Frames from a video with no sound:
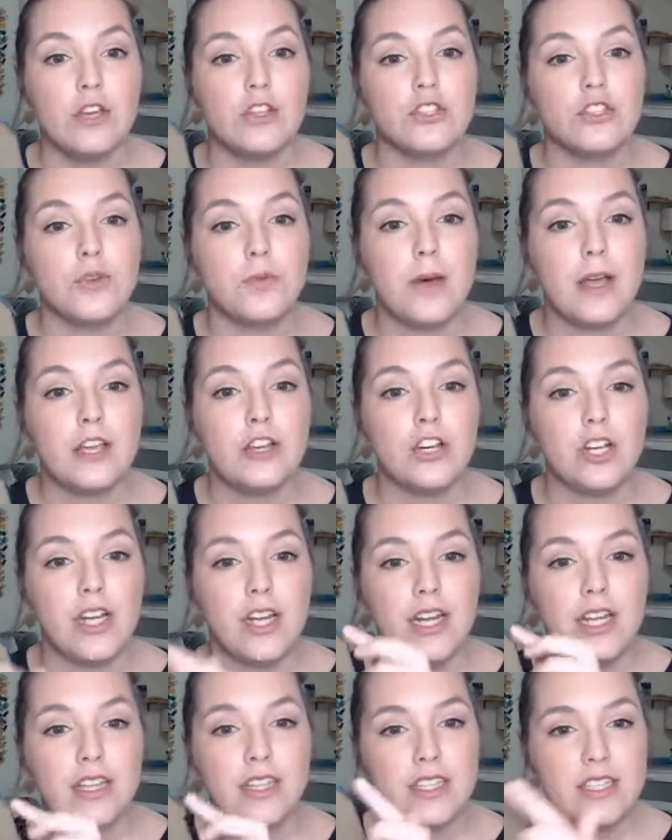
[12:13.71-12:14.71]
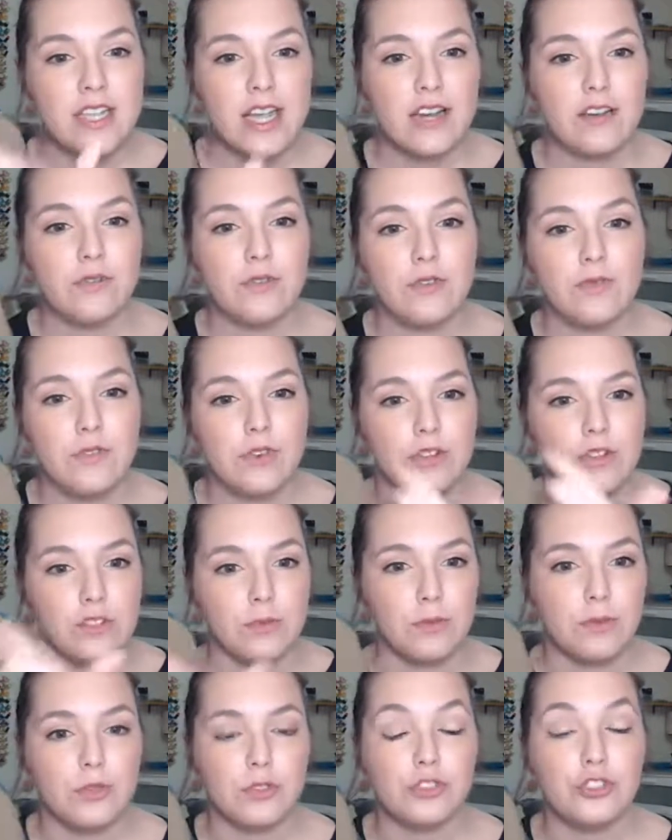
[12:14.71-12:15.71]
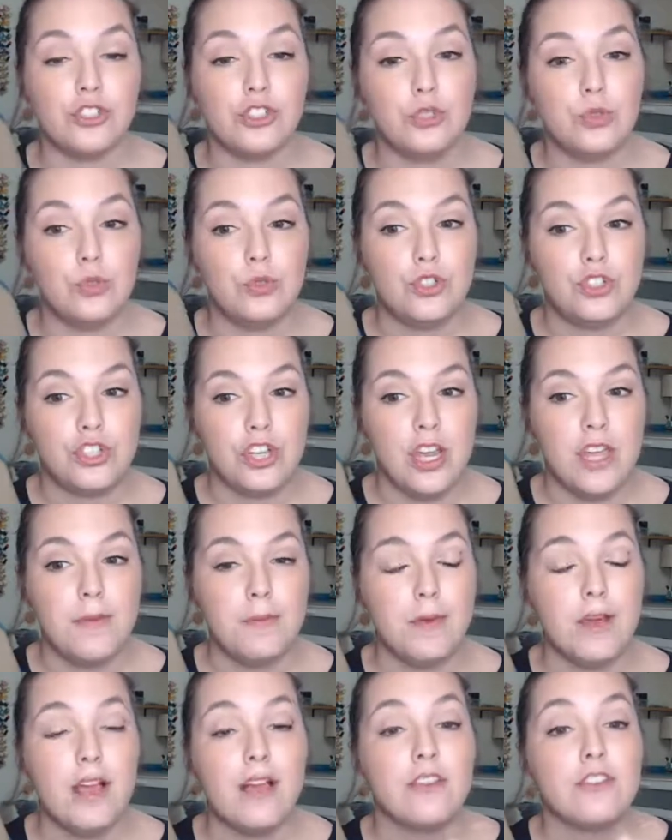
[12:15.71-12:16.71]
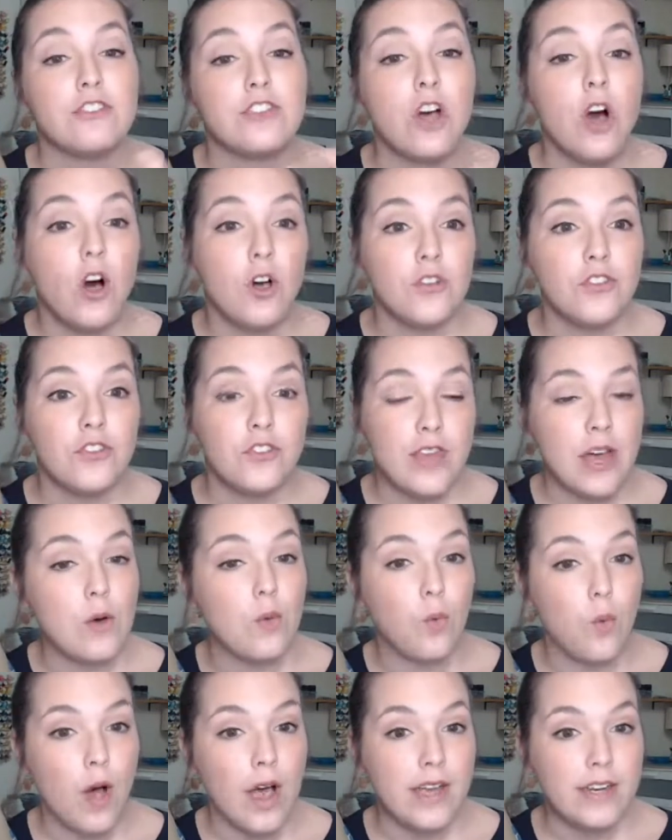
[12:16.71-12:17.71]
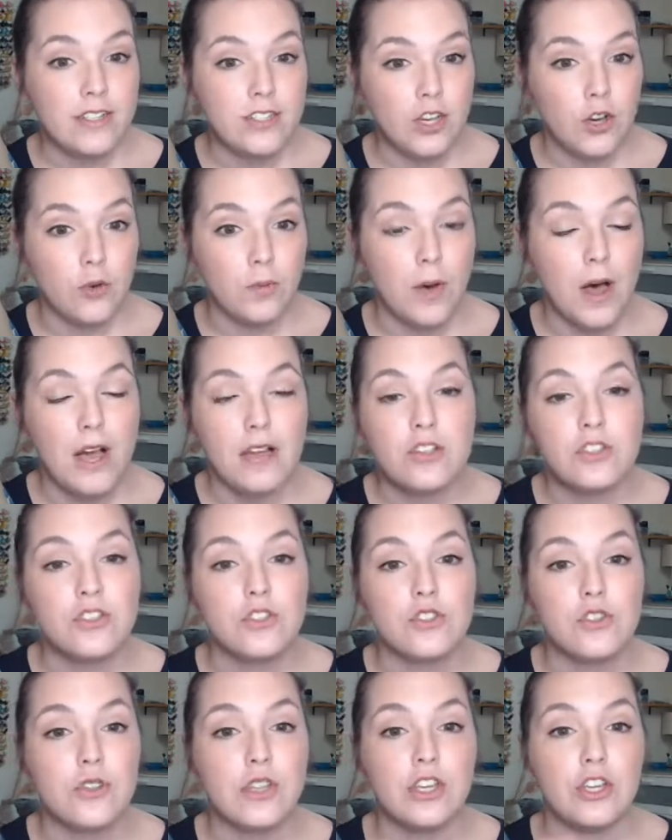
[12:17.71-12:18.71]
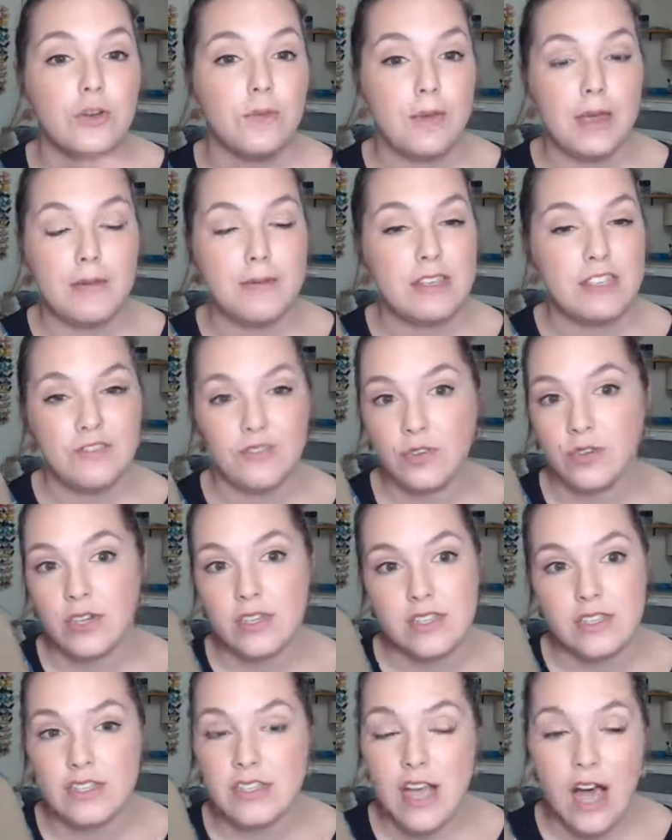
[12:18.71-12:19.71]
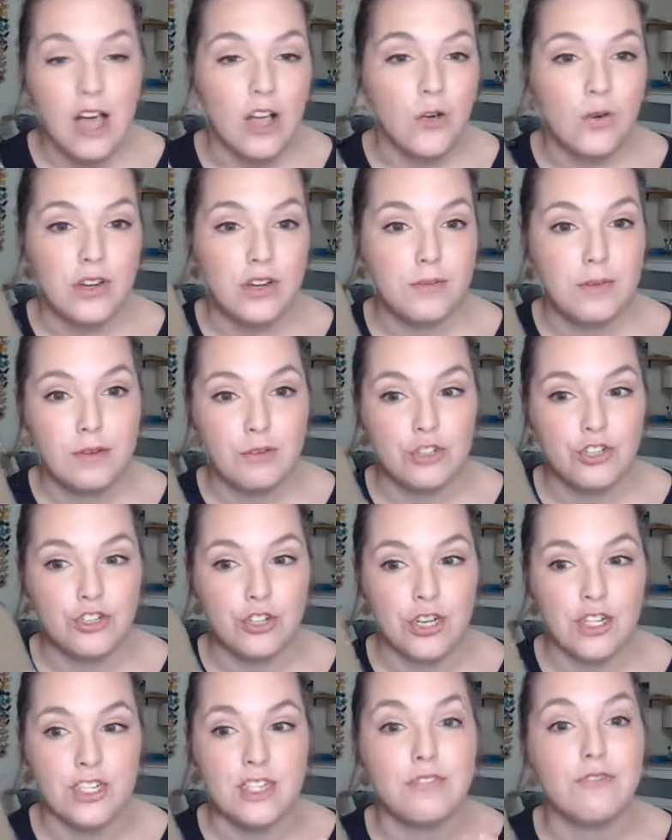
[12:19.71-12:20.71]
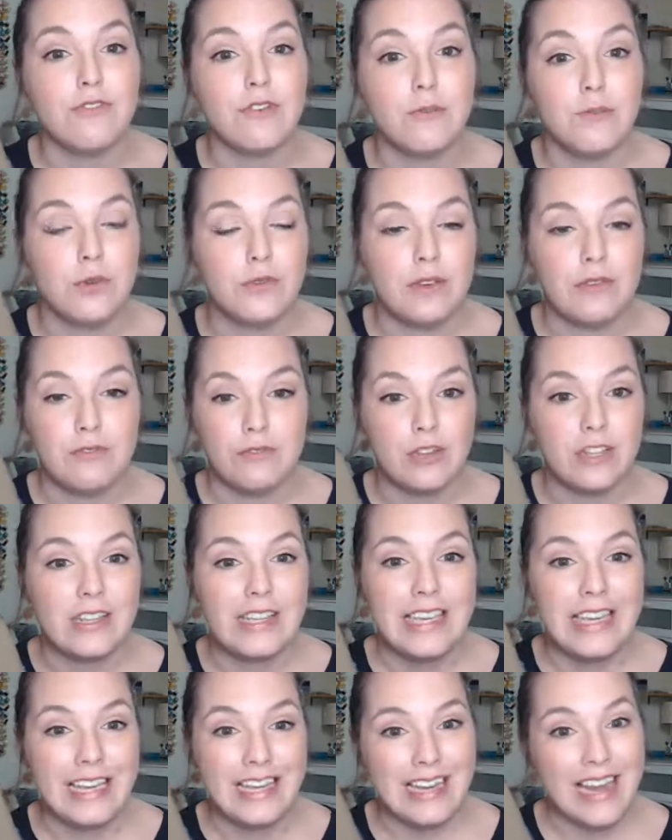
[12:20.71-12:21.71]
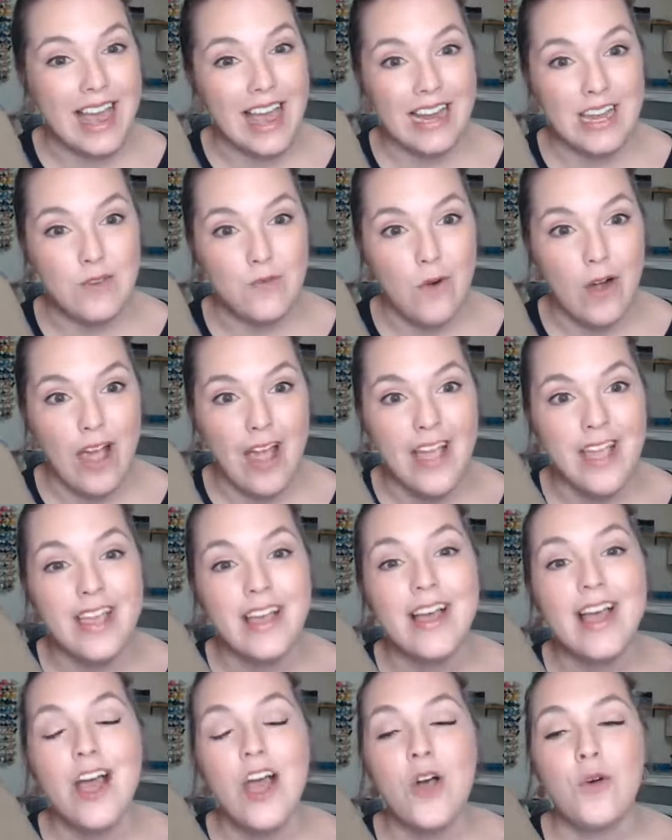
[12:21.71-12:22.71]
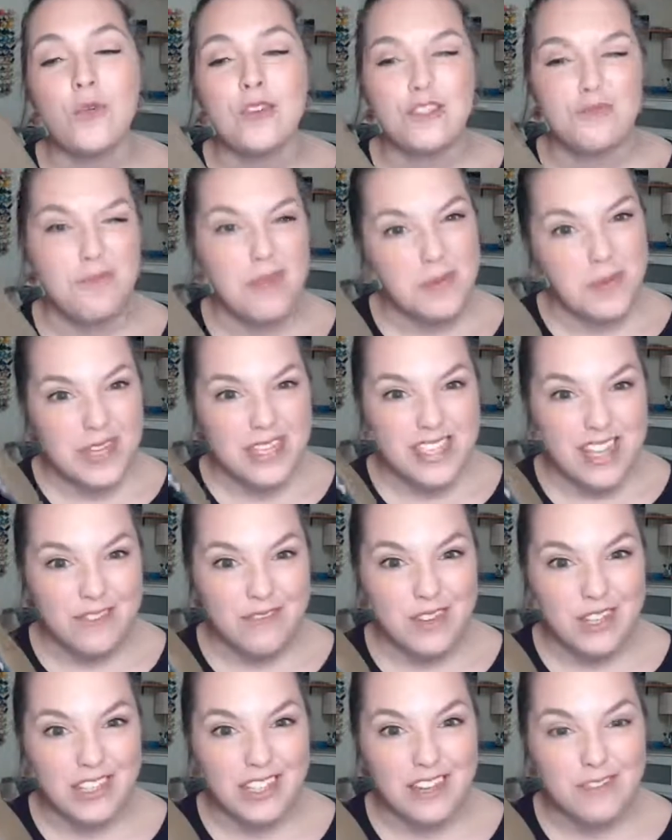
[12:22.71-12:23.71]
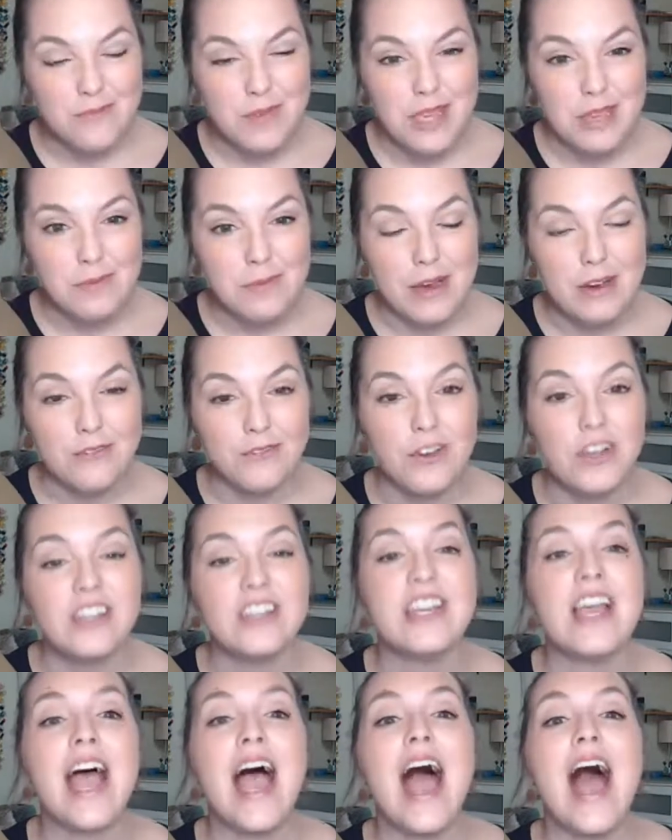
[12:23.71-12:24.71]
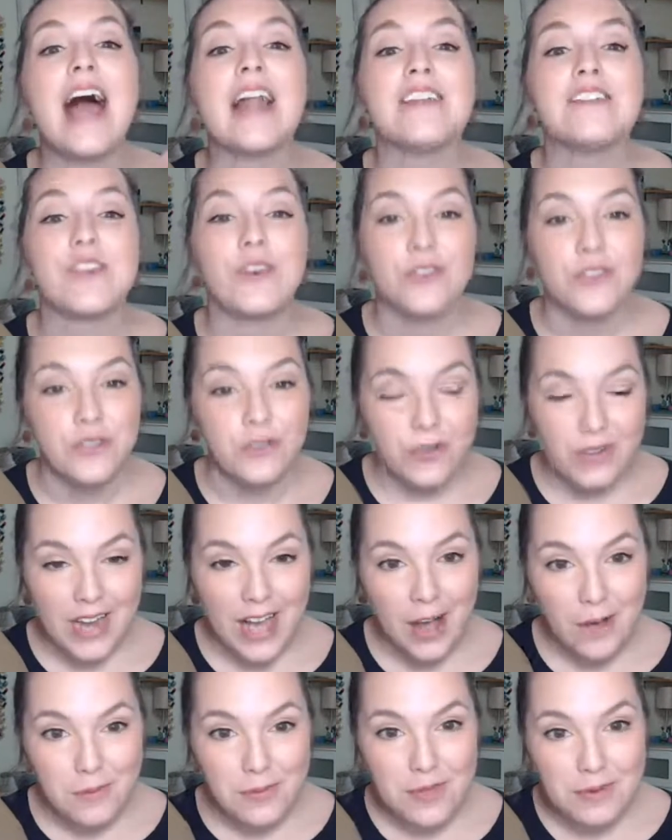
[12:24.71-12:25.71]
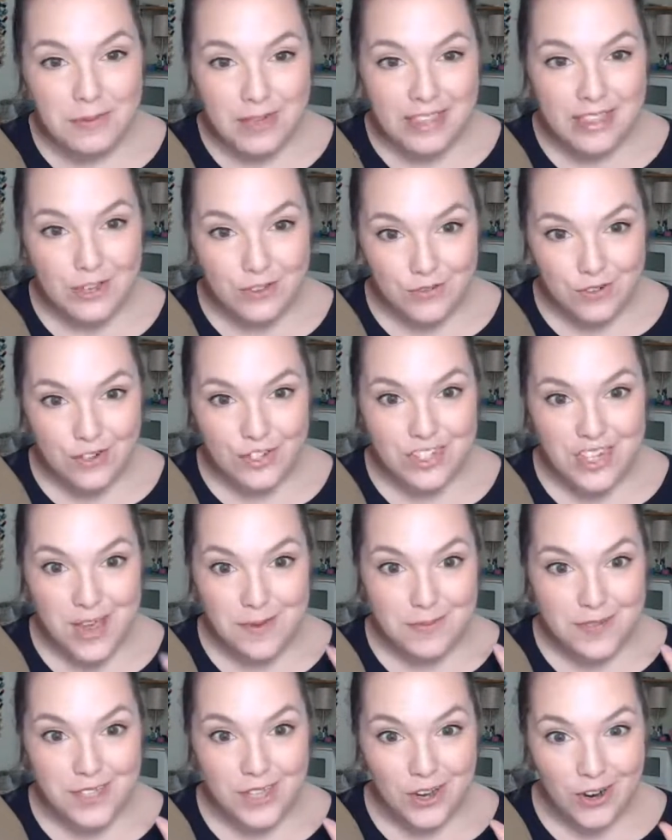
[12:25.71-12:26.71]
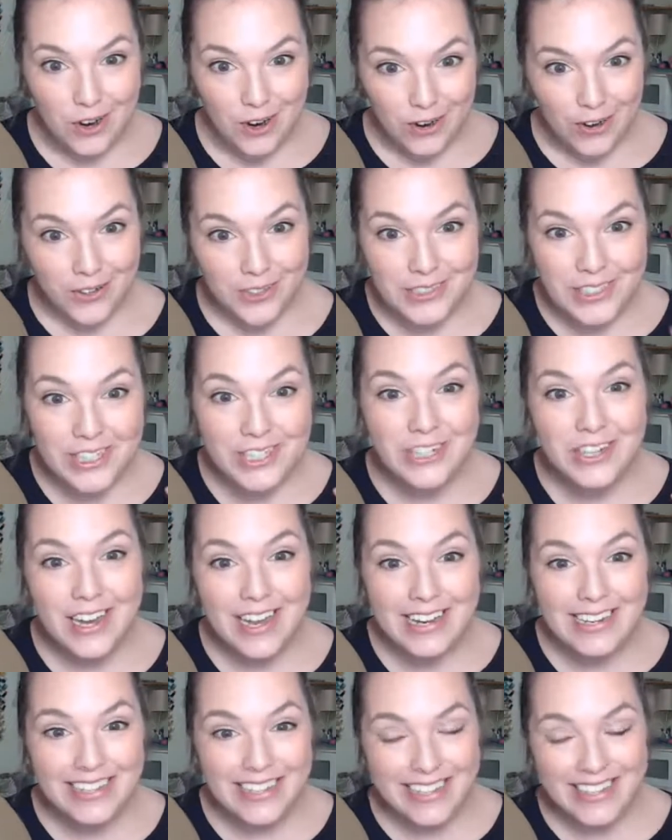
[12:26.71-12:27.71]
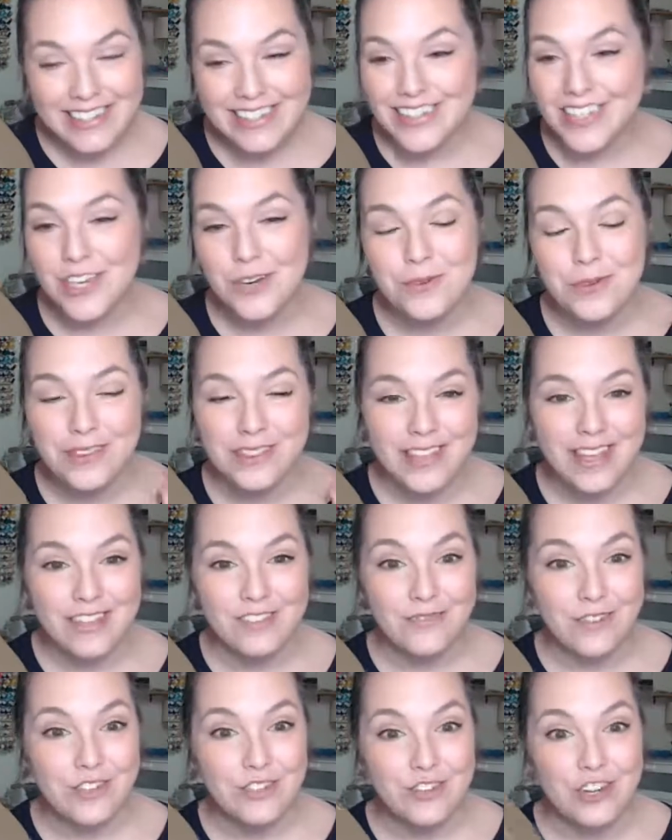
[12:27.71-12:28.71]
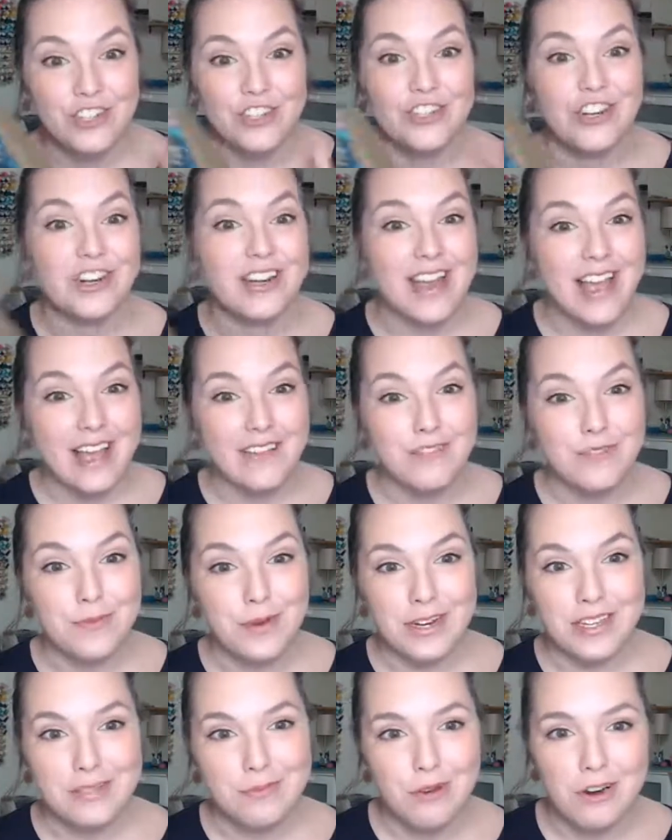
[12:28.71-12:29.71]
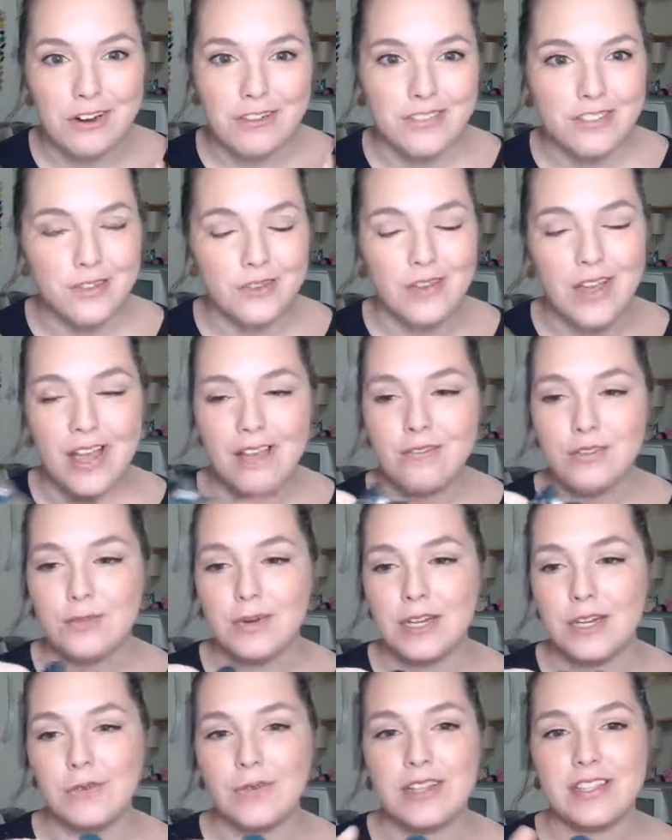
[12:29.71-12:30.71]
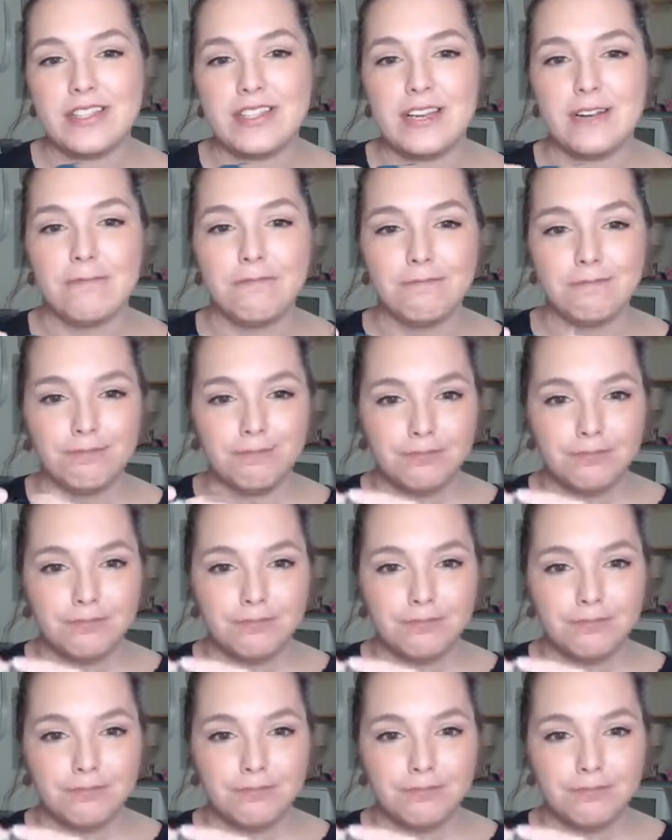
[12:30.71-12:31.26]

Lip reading: So by creating this kind of reversible shoe shape, there's also that wide toe box so that your baby's foot is not going to be restricted from moving freely in any way, which mimics that feeling of being barefoot, and is also going to help them get their first steps earlier and easier with less frustration on everybody's part. So everybody wins there.